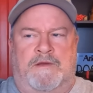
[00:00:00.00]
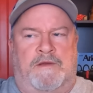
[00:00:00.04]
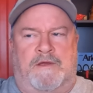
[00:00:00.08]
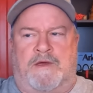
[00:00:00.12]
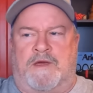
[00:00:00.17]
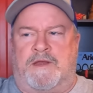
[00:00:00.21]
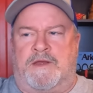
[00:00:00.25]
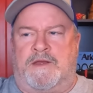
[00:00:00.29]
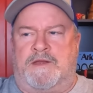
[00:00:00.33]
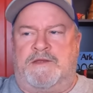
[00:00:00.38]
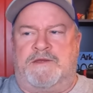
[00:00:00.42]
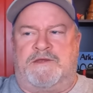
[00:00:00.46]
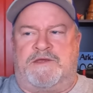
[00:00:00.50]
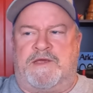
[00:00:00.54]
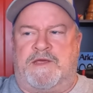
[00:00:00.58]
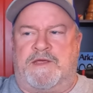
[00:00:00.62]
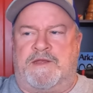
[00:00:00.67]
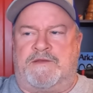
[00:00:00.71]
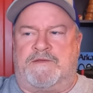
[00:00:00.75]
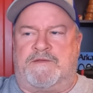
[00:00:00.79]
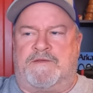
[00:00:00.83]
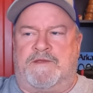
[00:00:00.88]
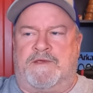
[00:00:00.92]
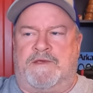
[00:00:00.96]
No, I didn't
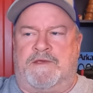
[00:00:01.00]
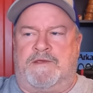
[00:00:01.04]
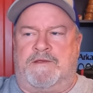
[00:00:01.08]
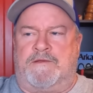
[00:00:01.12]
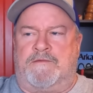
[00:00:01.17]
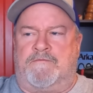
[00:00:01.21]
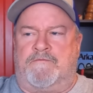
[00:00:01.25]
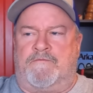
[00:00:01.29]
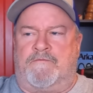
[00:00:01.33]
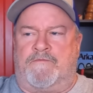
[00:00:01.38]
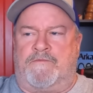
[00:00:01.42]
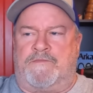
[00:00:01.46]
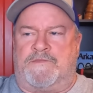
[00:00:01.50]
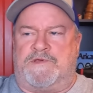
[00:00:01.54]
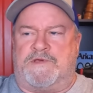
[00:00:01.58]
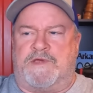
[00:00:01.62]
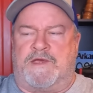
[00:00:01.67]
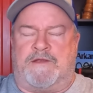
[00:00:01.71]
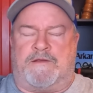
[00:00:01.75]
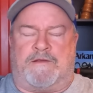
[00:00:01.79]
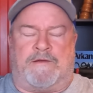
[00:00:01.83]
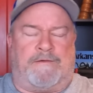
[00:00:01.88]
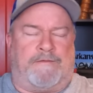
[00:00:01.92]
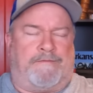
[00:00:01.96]
change the...
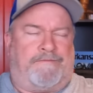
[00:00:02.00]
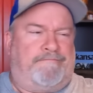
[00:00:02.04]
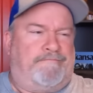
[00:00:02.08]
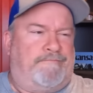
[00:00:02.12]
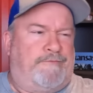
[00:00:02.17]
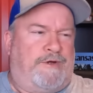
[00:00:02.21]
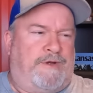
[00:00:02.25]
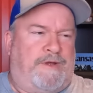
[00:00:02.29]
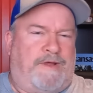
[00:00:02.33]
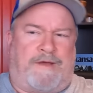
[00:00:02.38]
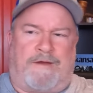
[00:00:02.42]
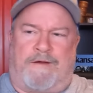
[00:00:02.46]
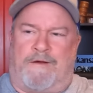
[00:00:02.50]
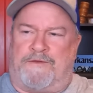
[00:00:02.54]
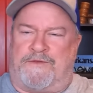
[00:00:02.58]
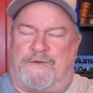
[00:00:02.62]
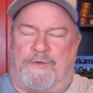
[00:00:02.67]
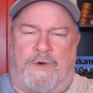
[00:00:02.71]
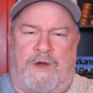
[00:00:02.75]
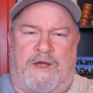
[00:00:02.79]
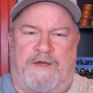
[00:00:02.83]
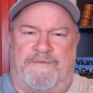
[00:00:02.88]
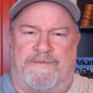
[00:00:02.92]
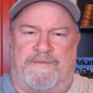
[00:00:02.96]
What do you call it?
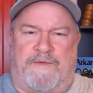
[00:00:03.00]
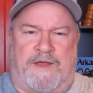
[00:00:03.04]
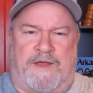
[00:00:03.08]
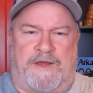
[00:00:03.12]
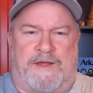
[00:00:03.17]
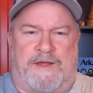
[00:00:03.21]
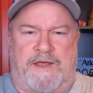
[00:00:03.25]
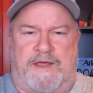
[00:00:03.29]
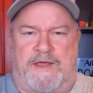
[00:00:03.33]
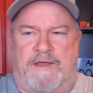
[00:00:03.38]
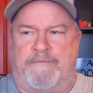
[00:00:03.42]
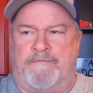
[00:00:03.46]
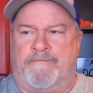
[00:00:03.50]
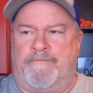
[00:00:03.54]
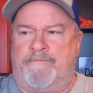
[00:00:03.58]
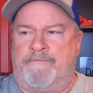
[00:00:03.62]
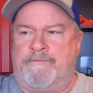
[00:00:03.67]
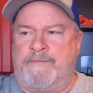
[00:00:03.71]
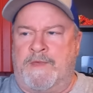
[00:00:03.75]
The Wi-Fi name.